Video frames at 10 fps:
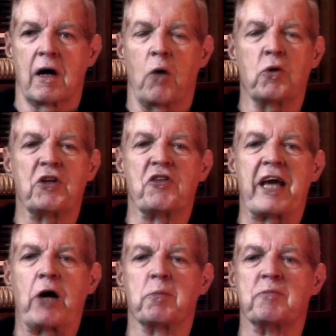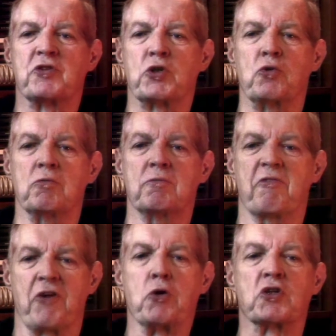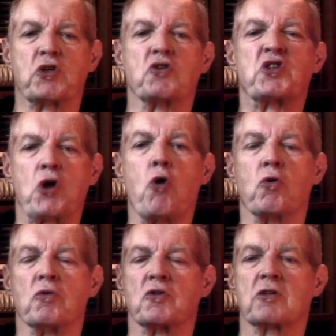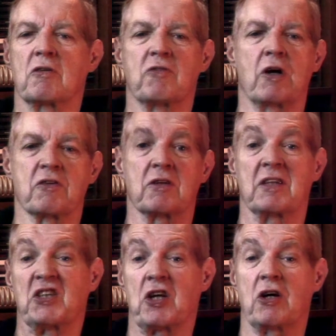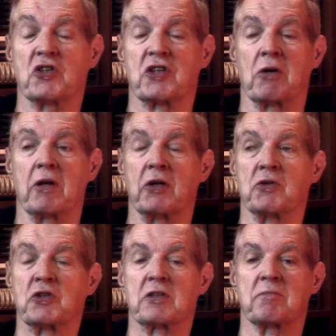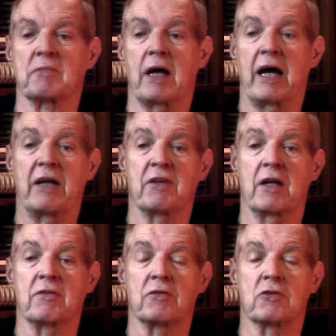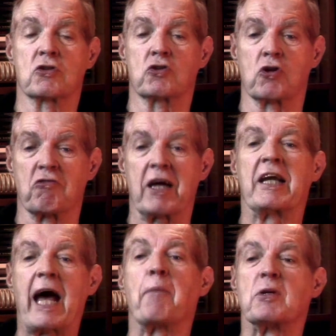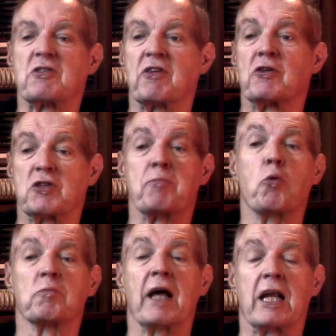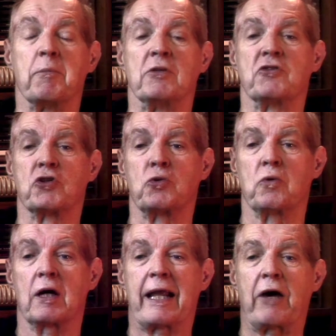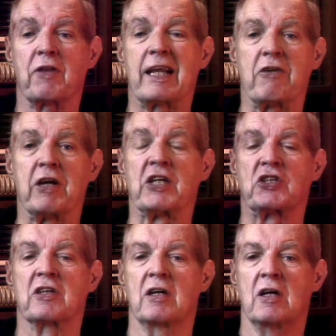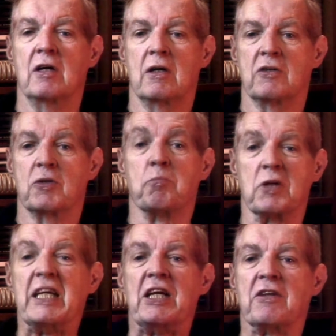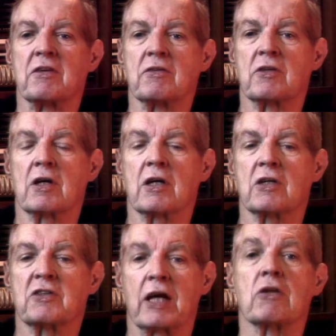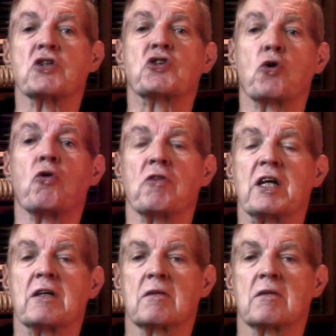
I wanted the album to focus on songs rather than guitar solos and, and to create an atmosphere. It's an important element to allow the lyrics to breathe and uh, tell the story.